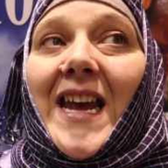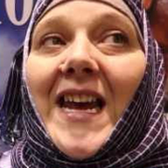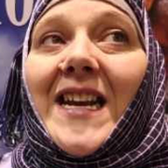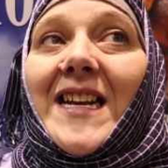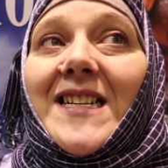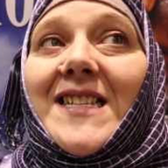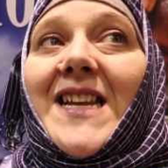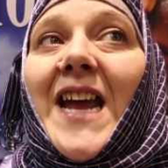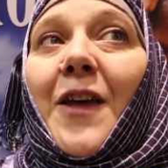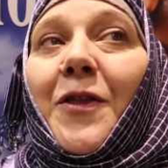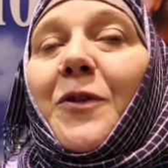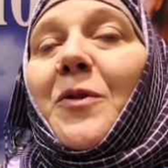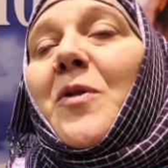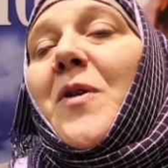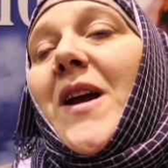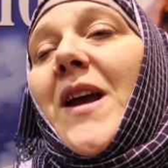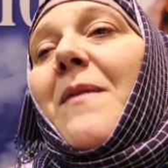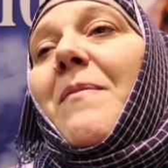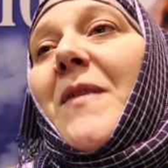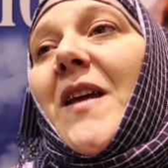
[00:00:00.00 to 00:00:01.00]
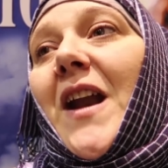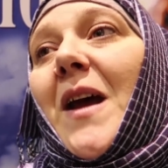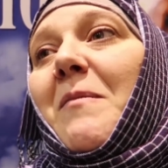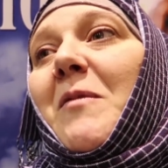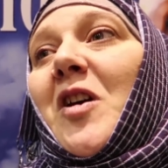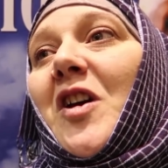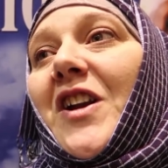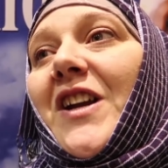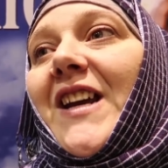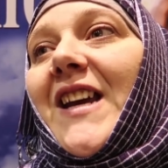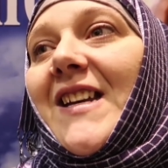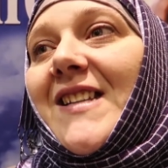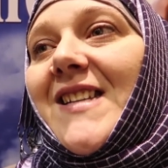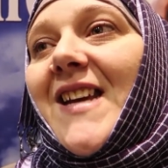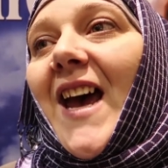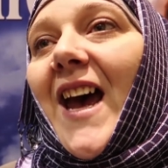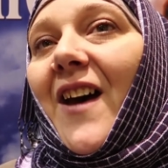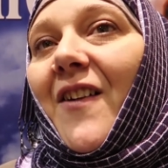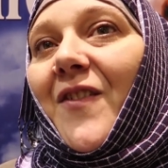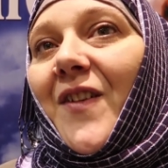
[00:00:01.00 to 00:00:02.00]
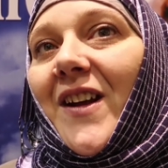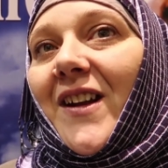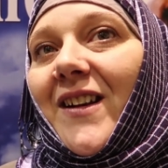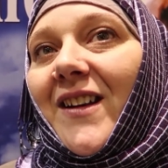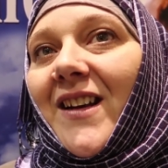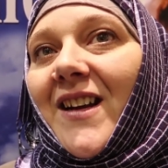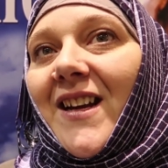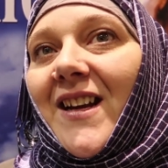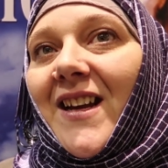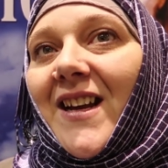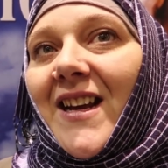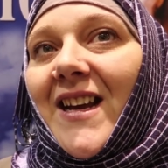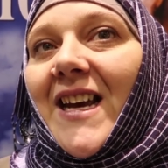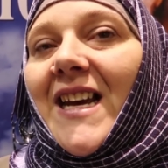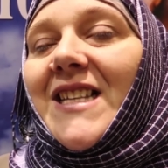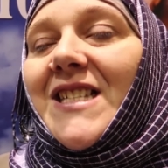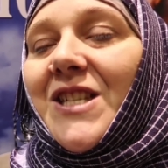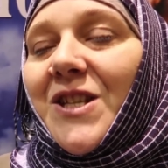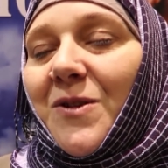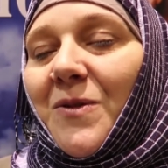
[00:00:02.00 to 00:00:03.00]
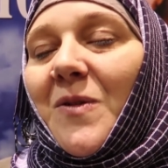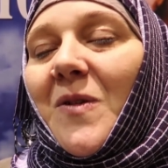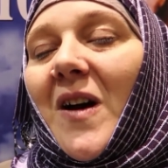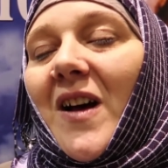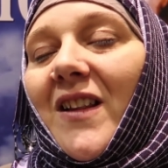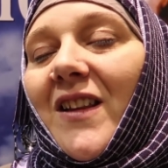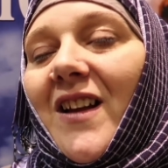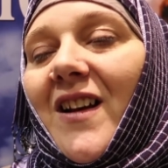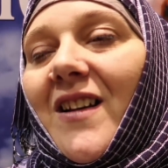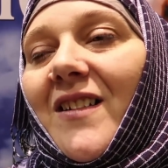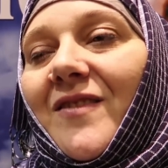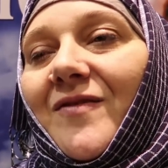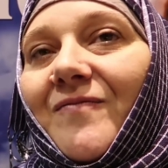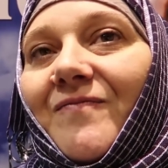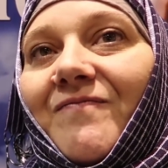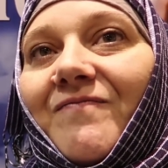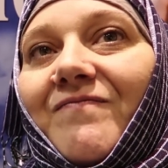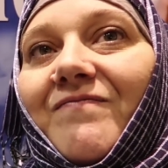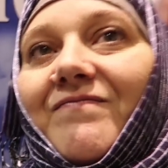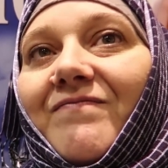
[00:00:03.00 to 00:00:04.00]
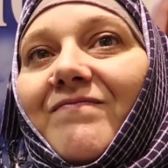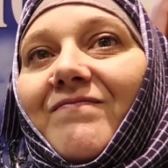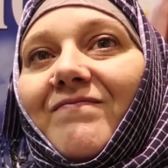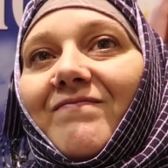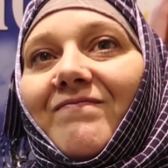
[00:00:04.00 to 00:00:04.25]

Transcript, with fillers: It is not through him that I'm going to get to heaven. It's through Allah.